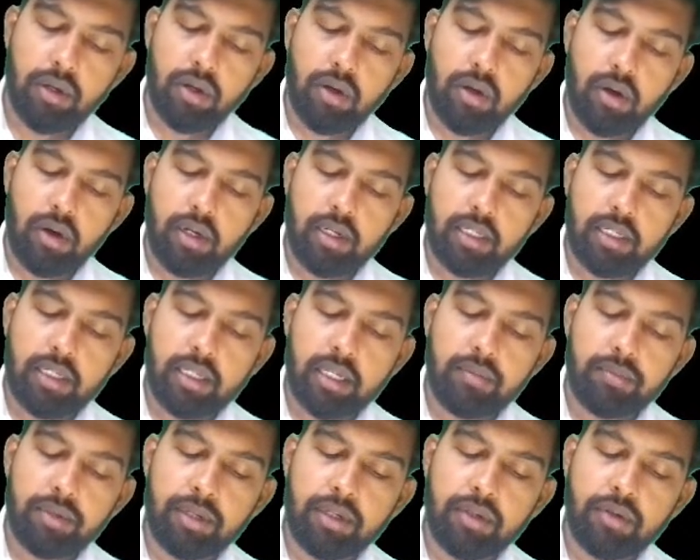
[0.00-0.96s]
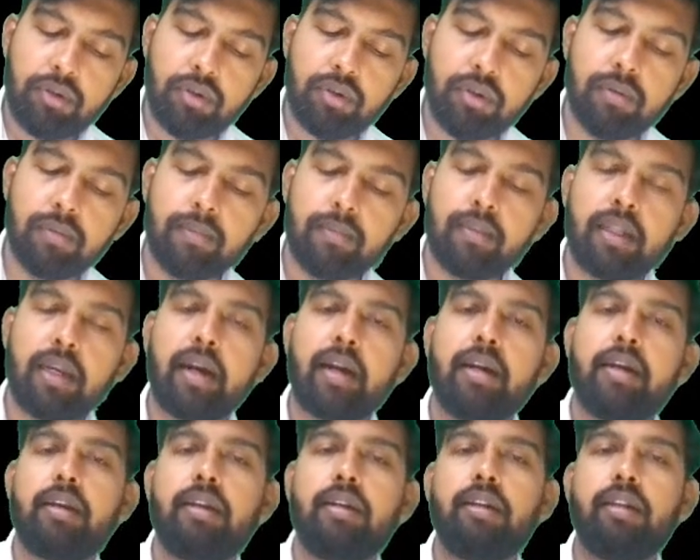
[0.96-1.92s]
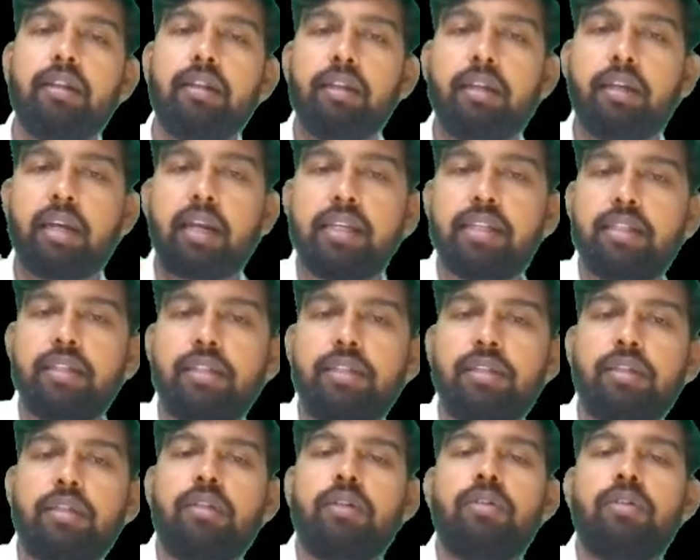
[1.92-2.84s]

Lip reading: or it can be due to adrenal crisis.